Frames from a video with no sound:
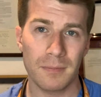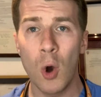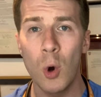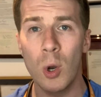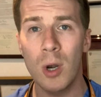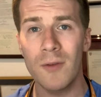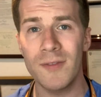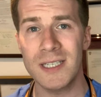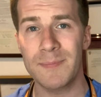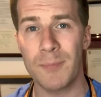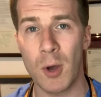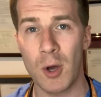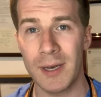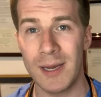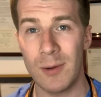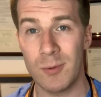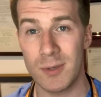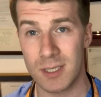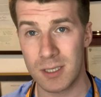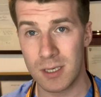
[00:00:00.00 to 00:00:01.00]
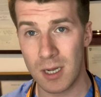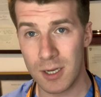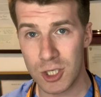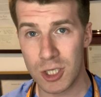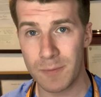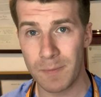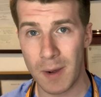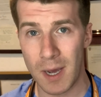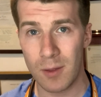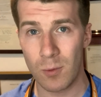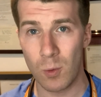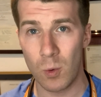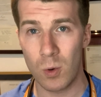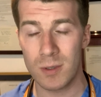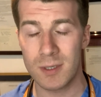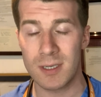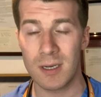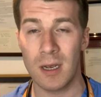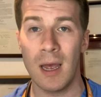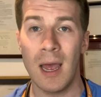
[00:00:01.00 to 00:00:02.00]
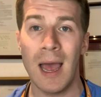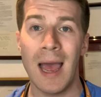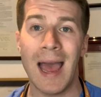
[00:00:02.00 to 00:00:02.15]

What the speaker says: All of his body was touched by the water,